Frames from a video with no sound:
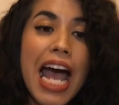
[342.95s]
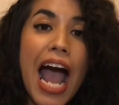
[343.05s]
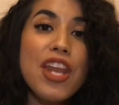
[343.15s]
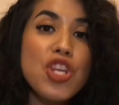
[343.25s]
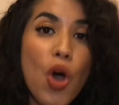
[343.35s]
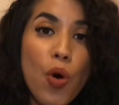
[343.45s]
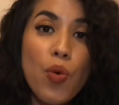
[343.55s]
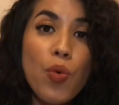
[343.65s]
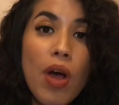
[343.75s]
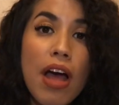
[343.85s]
I
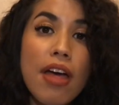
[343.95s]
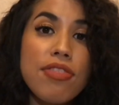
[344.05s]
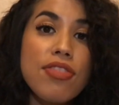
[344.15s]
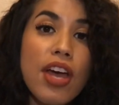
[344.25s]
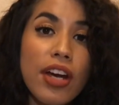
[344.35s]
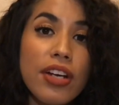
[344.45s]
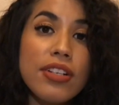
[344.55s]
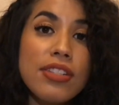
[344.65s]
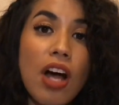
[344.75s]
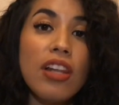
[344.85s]
know
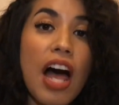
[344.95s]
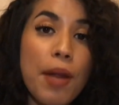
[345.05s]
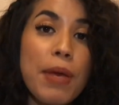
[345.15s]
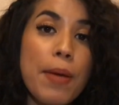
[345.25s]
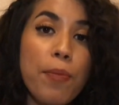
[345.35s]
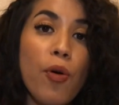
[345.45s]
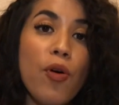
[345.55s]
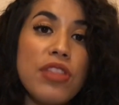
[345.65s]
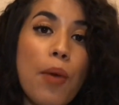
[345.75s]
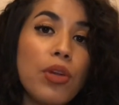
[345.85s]
there's a lot of
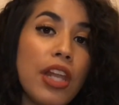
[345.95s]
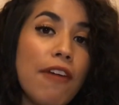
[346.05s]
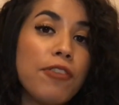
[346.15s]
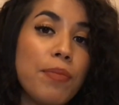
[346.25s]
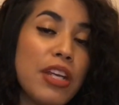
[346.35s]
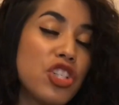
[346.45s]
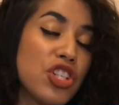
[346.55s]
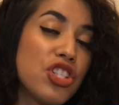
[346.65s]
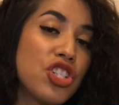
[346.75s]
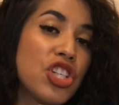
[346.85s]
people that would love for me to
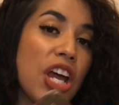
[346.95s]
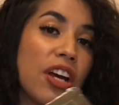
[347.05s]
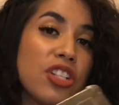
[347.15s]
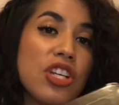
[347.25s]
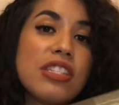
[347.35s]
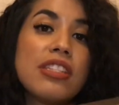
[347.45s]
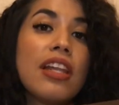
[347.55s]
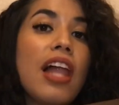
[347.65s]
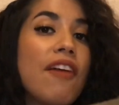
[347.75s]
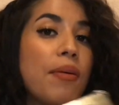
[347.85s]
just share just
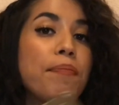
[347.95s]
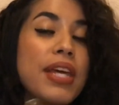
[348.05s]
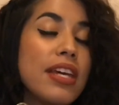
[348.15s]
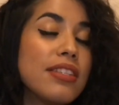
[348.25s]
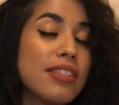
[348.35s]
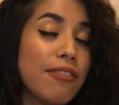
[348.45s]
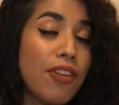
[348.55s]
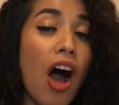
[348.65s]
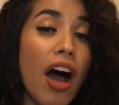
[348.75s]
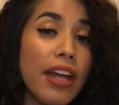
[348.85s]
the love and peace
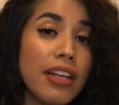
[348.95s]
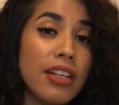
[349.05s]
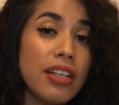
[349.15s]
of God.